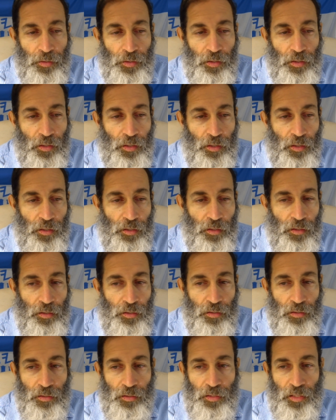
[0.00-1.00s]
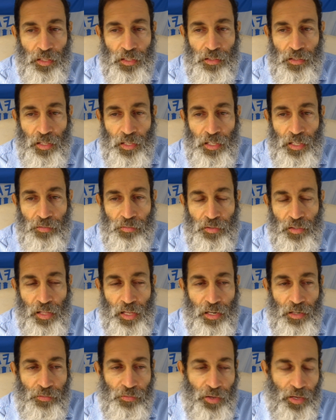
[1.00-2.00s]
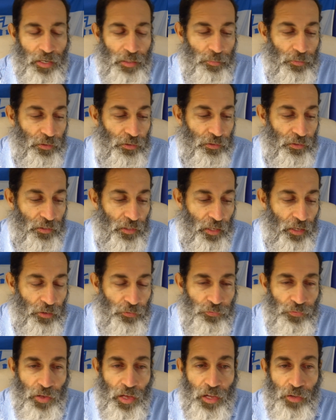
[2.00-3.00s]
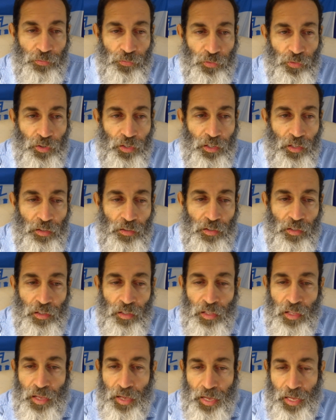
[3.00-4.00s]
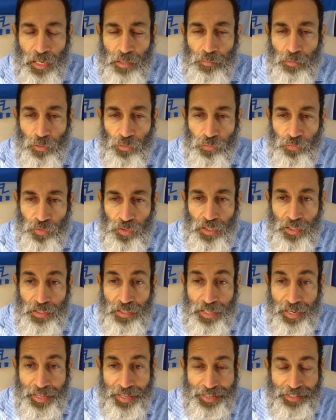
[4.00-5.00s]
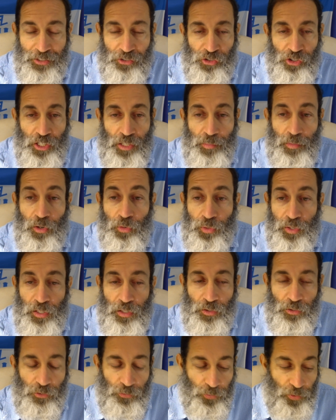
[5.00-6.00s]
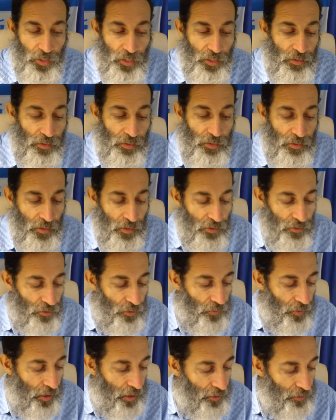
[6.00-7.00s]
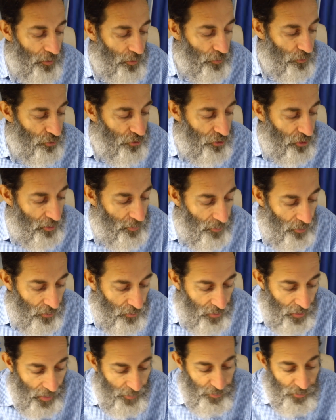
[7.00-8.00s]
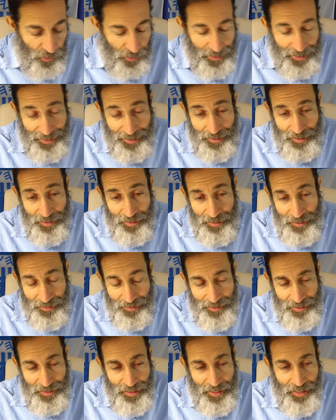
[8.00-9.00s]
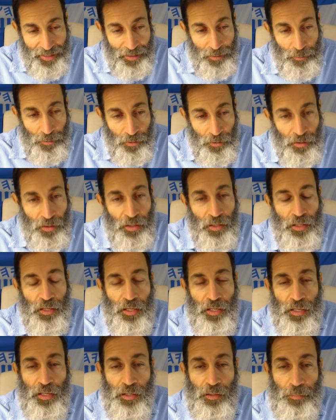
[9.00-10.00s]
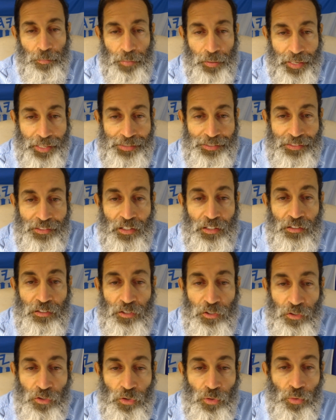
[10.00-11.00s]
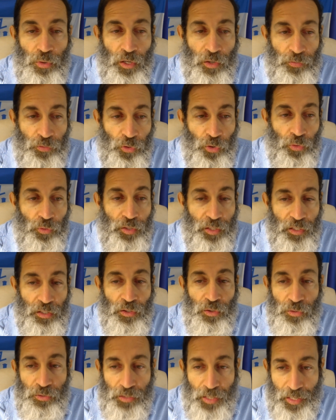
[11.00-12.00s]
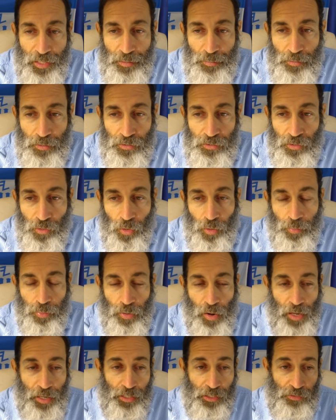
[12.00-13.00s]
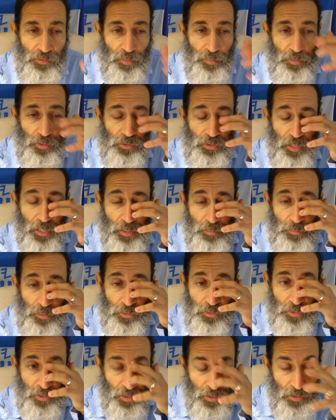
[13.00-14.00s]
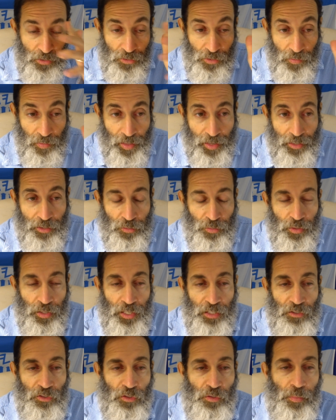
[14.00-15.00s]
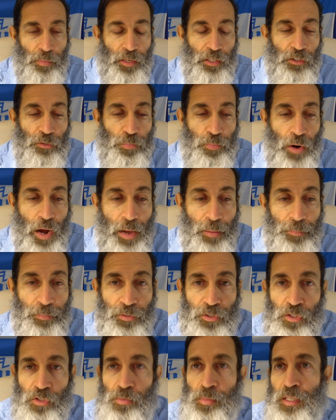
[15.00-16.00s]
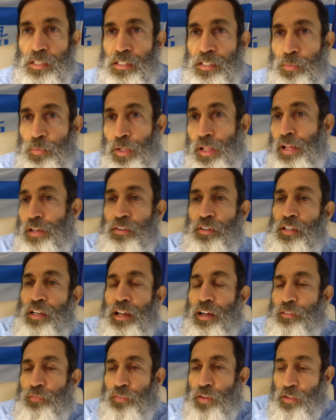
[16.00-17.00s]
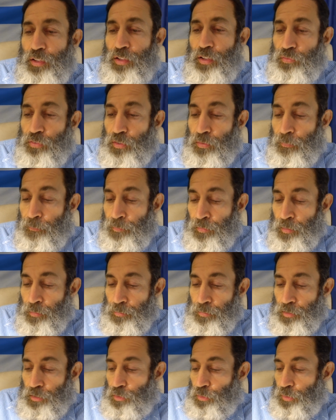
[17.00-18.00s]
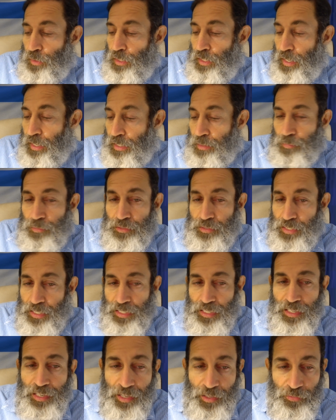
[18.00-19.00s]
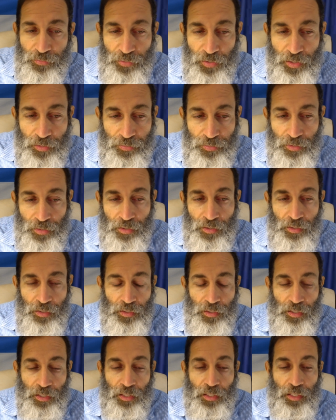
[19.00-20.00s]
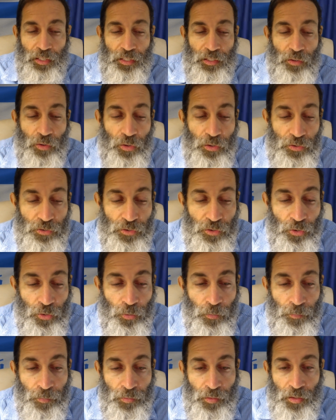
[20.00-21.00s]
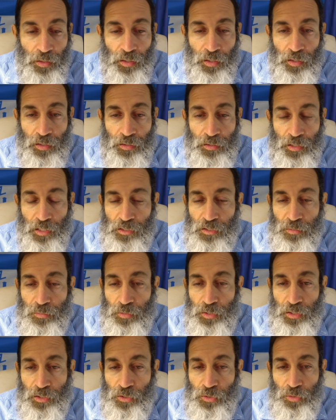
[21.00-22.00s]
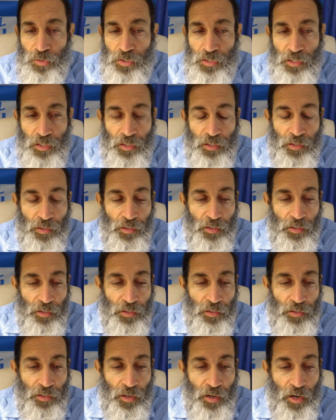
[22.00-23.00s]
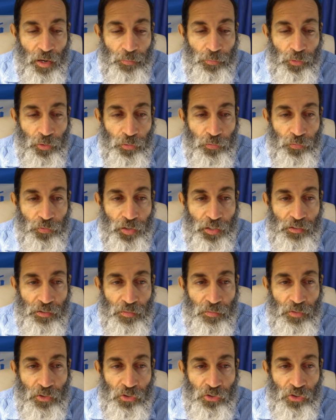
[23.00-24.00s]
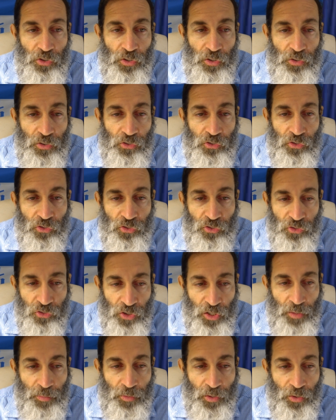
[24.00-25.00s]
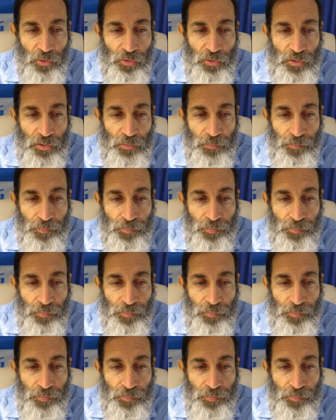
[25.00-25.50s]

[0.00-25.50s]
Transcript: Uh, they, they give a lot of animals alfalfa and other animal feed that has GMO in those feeds. So now those GMO crops are getting into the animal and passed on to you if you're eating those animals or products from those animals. So that creates a tremendous problem. So you might say, well, I don't eat alfalfa, but you eat animals that eat alfalfa. And that also uh, doesn't reduce the, the harmful effects of the G G GMOs.